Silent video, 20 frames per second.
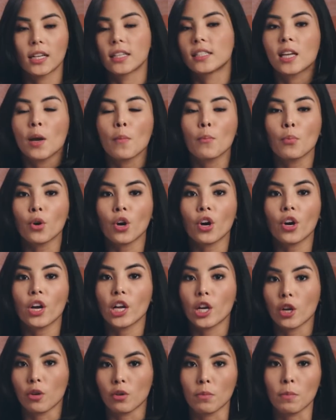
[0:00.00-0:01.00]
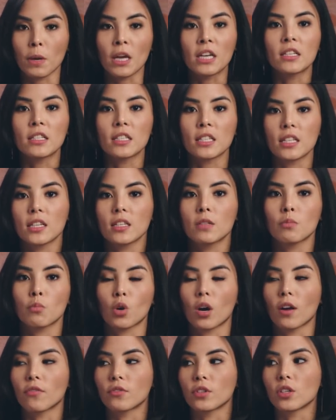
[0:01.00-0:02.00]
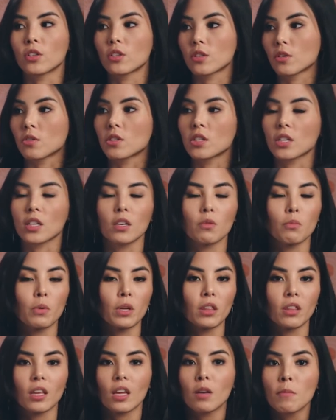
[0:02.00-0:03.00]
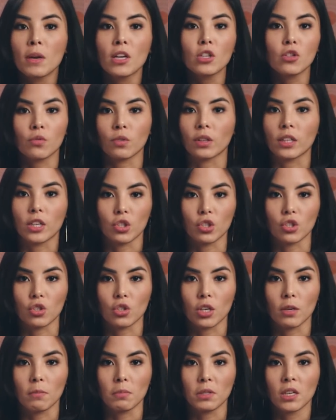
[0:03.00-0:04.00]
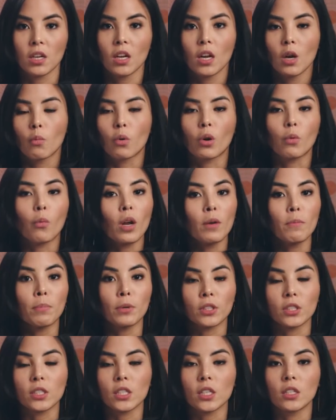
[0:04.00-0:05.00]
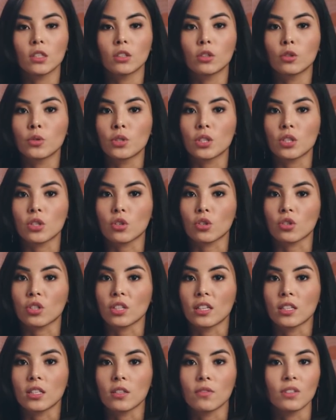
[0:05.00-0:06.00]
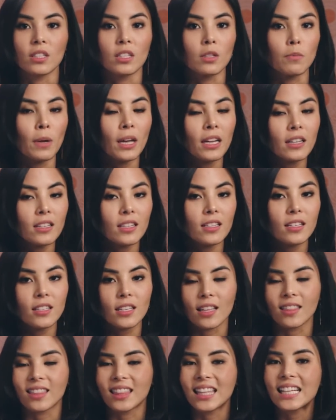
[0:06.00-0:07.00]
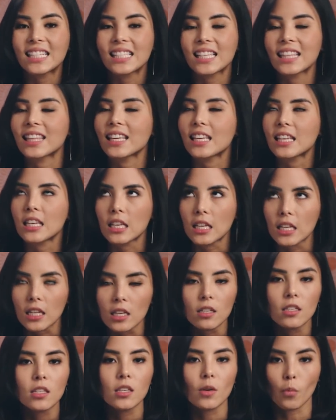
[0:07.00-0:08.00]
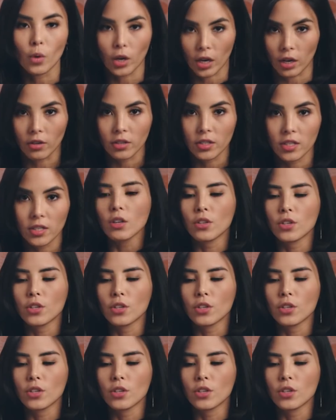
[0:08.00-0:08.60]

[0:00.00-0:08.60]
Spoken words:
Contemporary codependency is more often associated with enmeshed relationships, where one person loses their sense of independence and thinks that they need someone else.